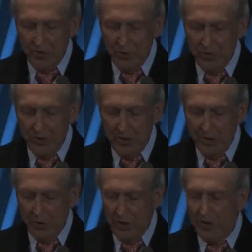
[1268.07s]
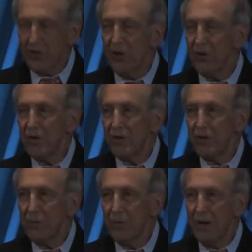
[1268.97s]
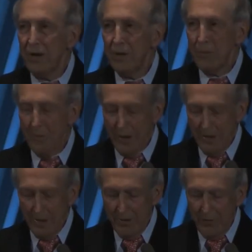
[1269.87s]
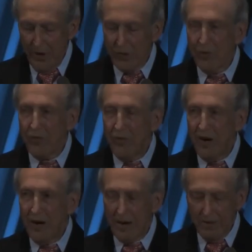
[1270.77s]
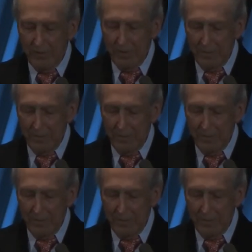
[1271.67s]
used in integrated circuits by a factor of 5.